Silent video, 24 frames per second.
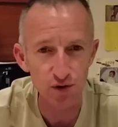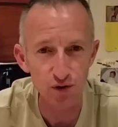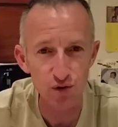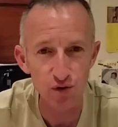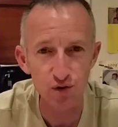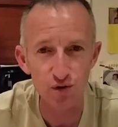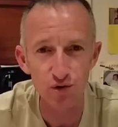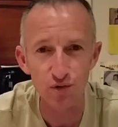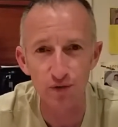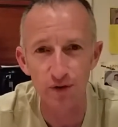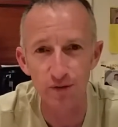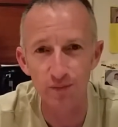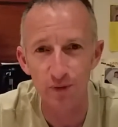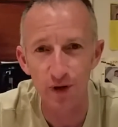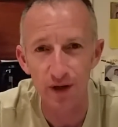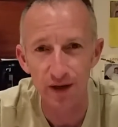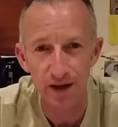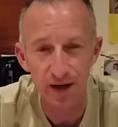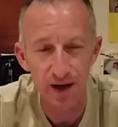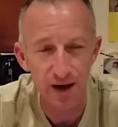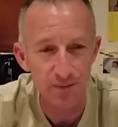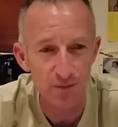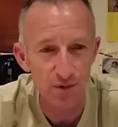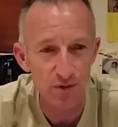usual with my
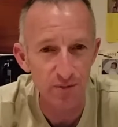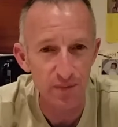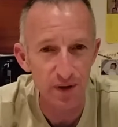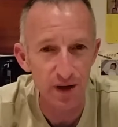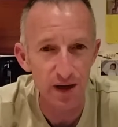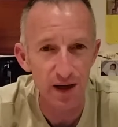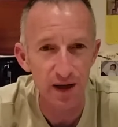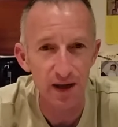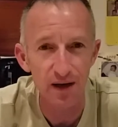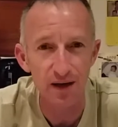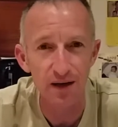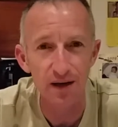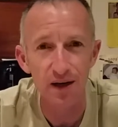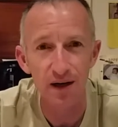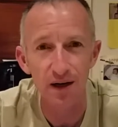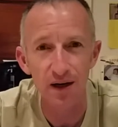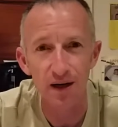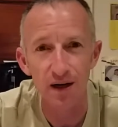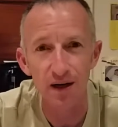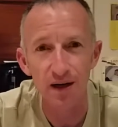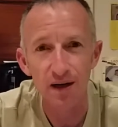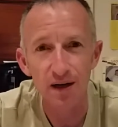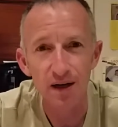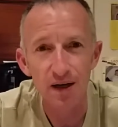
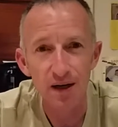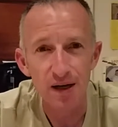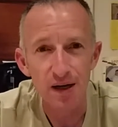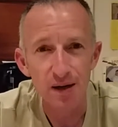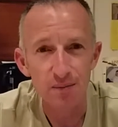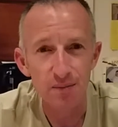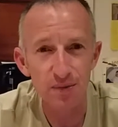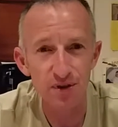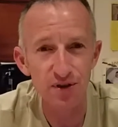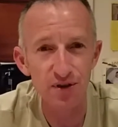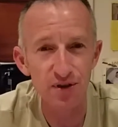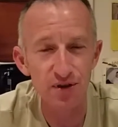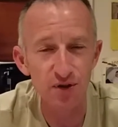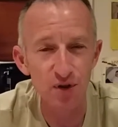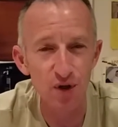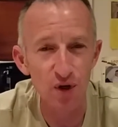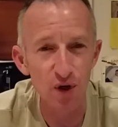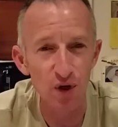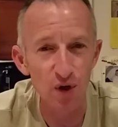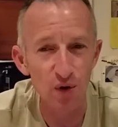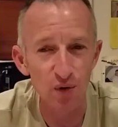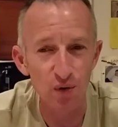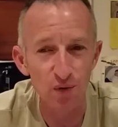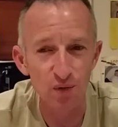cameraman, Mr.
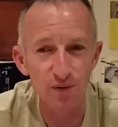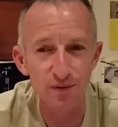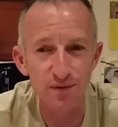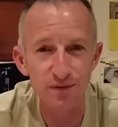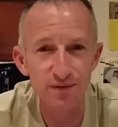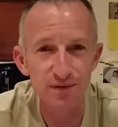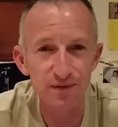Turtle.